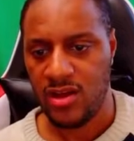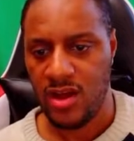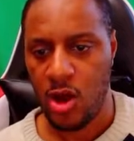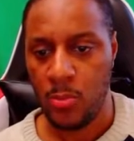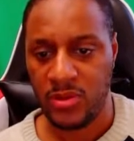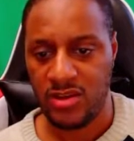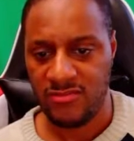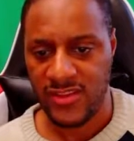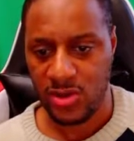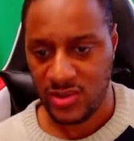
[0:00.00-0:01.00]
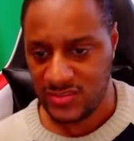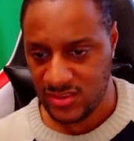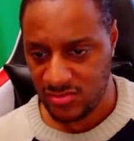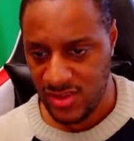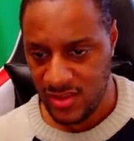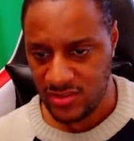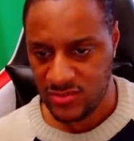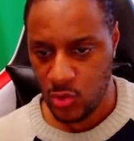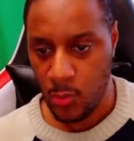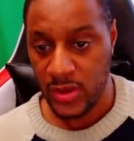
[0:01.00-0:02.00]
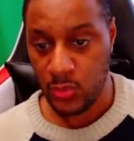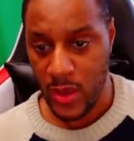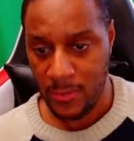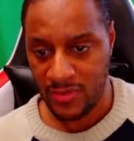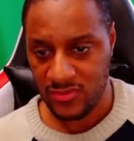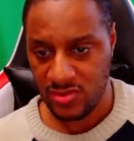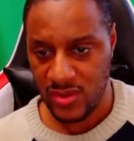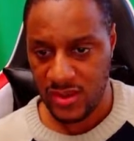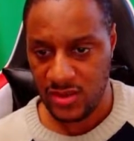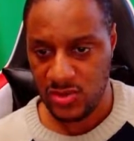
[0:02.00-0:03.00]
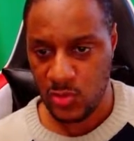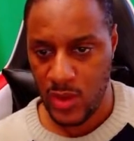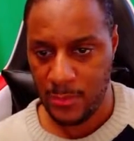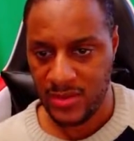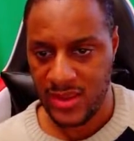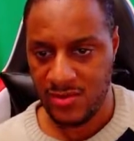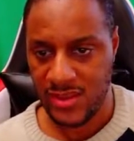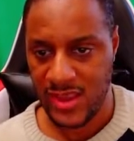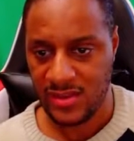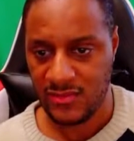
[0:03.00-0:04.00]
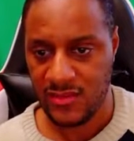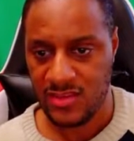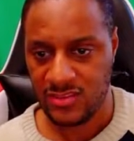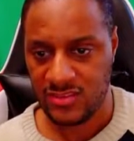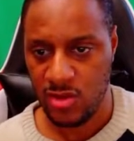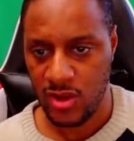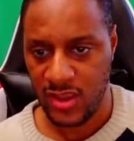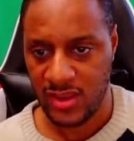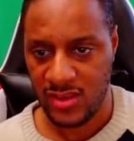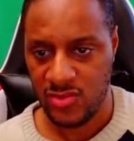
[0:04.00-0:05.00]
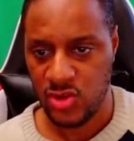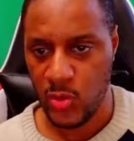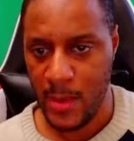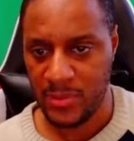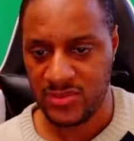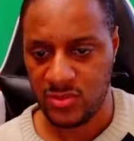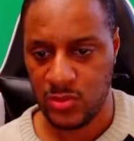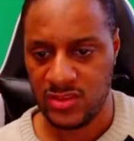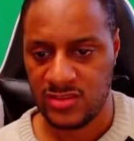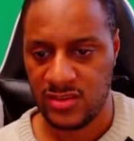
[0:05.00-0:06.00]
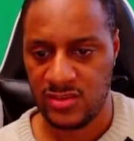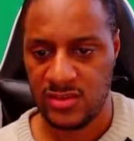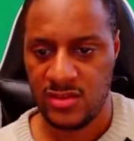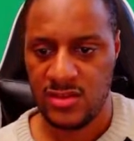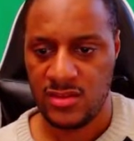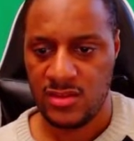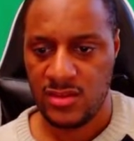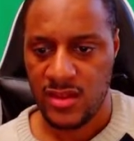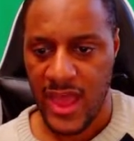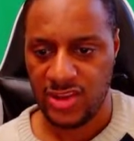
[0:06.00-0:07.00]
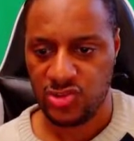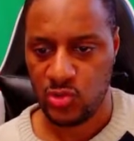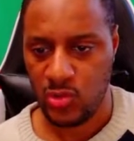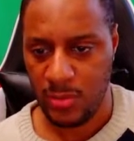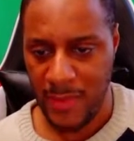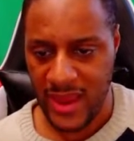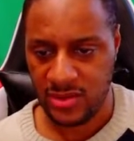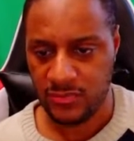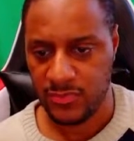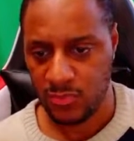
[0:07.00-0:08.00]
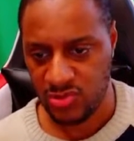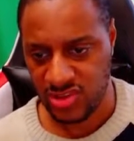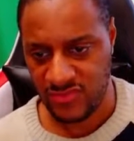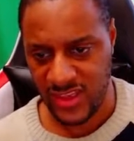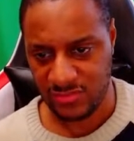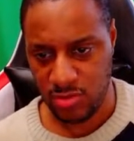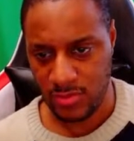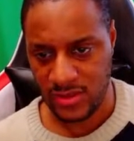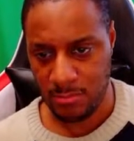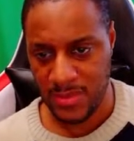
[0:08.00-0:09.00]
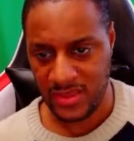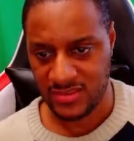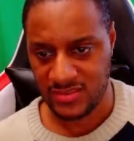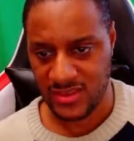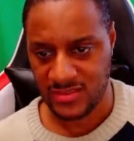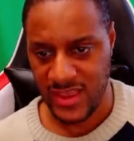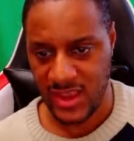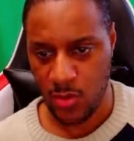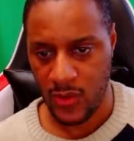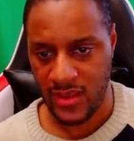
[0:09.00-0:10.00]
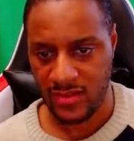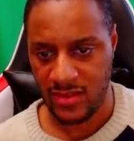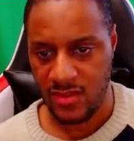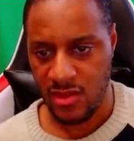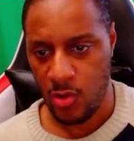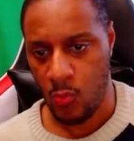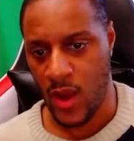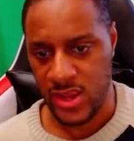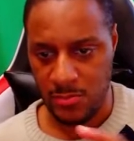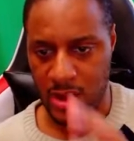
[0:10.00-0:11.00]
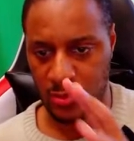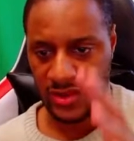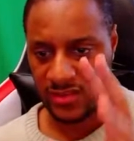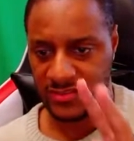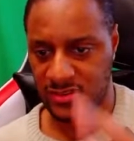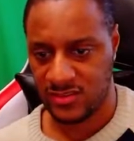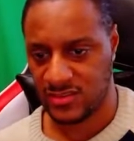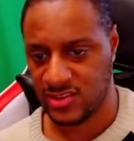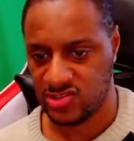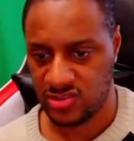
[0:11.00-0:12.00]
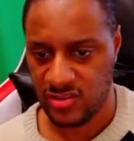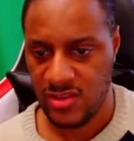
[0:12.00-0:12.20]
open up vehicle accessory, scorpion weapon, so you're getting a new weapon here again. So it's going to give you new weapons as well as a actual companion, which I think is probably the biggest takeaway and why you might want to consider this edition.